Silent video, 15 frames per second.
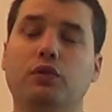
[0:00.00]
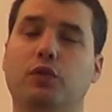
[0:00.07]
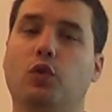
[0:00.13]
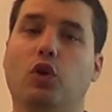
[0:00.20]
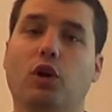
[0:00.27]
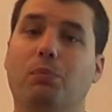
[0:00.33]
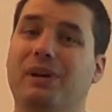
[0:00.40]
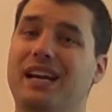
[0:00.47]

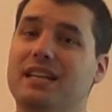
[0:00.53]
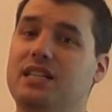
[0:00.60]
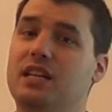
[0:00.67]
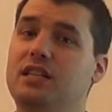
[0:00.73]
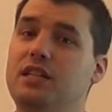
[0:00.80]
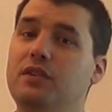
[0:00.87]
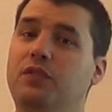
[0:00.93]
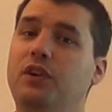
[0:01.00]
for, but it's a
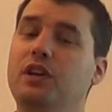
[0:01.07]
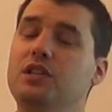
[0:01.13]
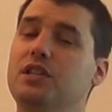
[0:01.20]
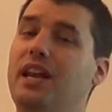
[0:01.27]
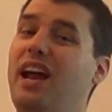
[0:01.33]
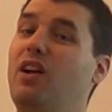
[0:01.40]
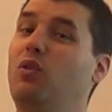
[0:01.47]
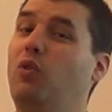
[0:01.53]
difference
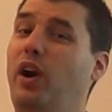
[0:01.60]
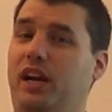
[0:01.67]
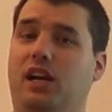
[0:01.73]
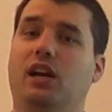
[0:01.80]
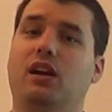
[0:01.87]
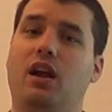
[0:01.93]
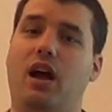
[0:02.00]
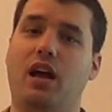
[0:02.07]
that I
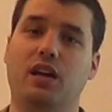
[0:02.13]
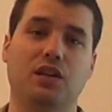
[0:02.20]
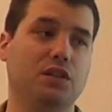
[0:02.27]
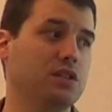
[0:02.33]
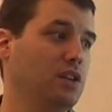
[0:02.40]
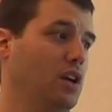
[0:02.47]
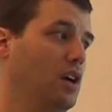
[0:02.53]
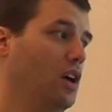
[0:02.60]

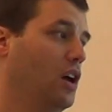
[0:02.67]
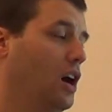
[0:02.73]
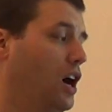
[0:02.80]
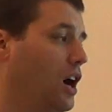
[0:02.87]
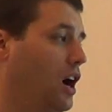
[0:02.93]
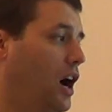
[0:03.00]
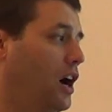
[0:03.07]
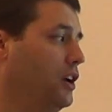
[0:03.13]
recognize?
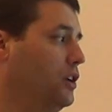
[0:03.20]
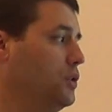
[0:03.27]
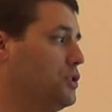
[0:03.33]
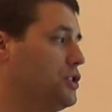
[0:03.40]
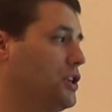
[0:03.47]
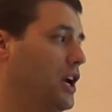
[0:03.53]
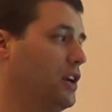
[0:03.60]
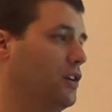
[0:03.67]
I'll use
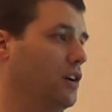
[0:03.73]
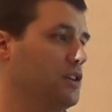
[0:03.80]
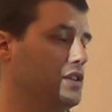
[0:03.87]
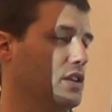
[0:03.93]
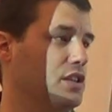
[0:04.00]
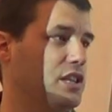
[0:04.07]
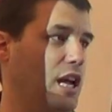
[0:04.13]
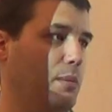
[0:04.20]
gender as an
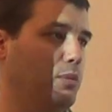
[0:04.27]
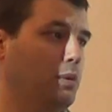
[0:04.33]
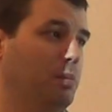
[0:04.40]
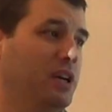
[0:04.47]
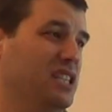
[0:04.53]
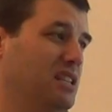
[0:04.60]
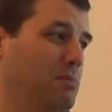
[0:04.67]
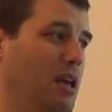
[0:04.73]
example
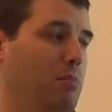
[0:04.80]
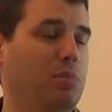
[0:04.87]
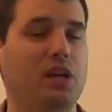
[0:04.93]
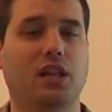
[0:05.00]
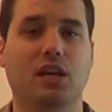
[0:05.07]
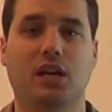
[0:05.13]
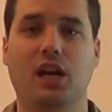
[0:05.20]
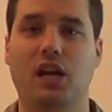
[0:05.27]
because it may be
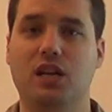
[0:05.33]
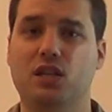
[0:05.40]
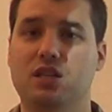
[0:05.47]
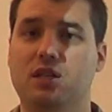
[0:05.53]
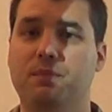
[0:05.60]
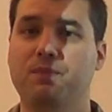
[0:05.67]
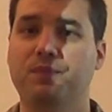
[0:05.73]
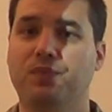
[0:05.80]
the
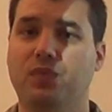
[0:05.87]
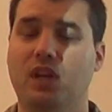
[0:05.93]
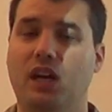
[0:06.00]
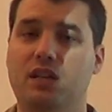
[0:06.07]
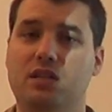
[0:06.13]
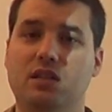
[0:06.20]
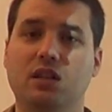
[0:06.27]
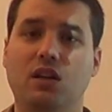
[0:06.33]
case.
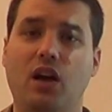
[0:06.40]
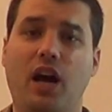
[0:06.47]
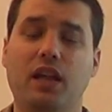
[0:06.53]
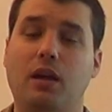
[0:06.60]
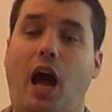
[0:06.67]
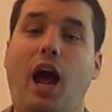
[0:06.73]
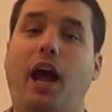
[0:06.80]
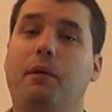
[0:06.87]

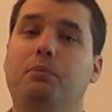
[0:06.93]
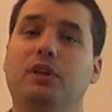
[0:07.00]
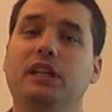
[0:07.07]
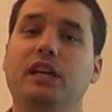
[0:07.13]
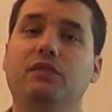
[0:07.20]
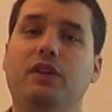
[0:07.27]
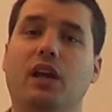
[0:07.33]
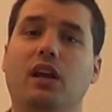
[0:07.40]
I
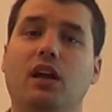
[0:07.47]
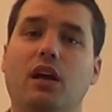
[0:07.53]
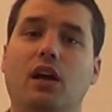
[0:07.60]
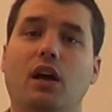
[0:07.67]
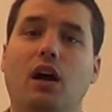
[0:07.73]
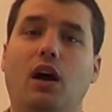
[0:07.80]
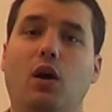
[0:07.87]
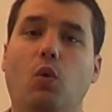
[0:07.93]
believe that
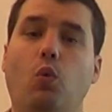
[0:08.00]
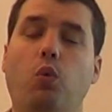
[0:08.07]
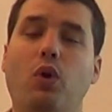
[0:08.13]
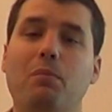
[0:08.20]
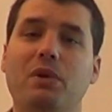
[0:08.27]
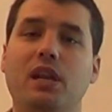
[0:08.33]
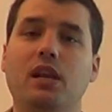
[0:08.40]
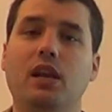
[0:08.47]

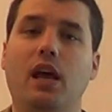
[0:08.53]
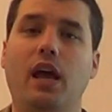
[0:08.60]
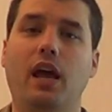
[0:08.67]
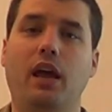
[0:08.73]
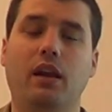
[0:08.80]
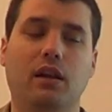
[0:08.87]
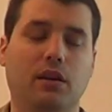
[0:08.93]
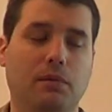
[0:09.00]
women
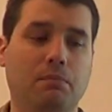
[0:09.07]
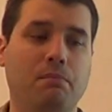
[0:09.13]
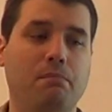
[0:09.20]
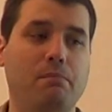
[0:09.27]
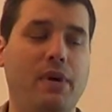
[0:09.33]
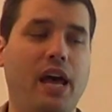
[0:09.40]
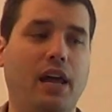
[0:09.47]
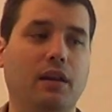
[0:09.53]
and
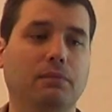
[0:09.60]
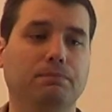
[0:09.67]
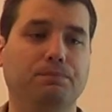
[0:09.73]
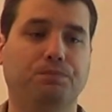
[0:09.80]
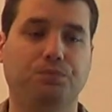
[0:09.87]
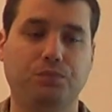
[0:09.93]
men,